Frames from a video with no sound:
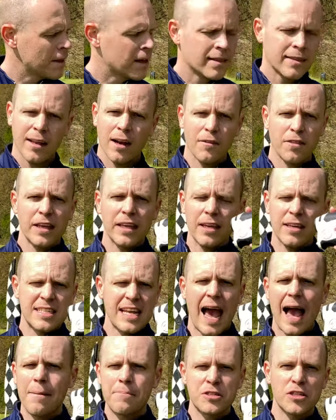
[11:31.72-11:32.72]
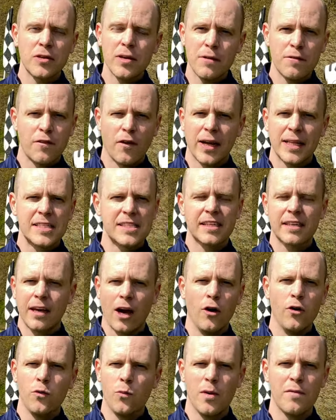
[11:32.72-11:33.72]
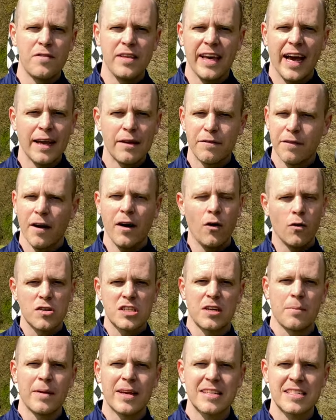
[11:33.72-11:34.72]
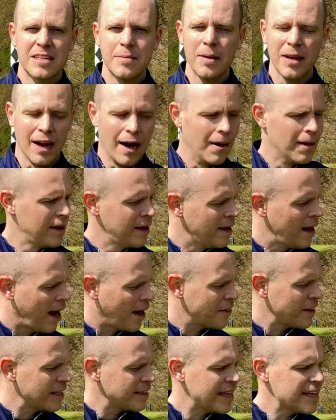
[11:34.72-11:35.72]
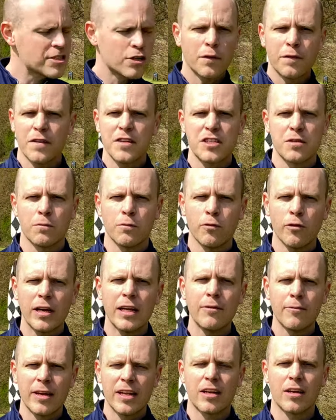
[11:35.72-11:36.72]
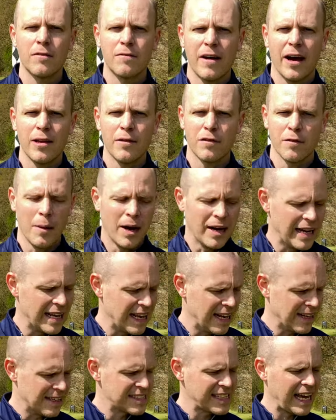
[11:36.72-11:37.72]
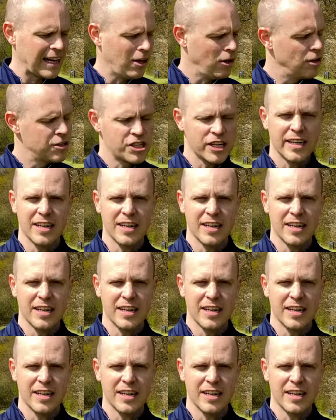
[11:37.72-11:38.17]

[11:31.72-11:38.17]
then I think it's absolutely fine to go with the Aofar or something similar. I think these offer some really, really good value for money, and the technology